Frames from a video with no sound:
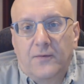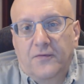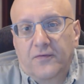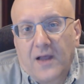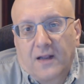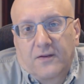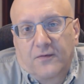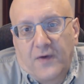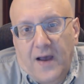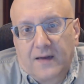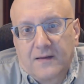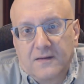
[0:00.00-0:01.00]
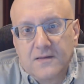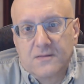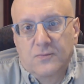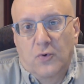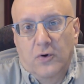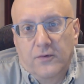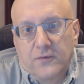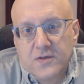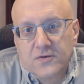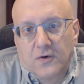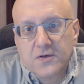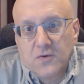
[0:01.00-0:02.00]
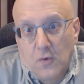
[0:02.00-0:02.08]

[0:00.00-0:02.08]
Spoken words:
reflect the fact that this important resource,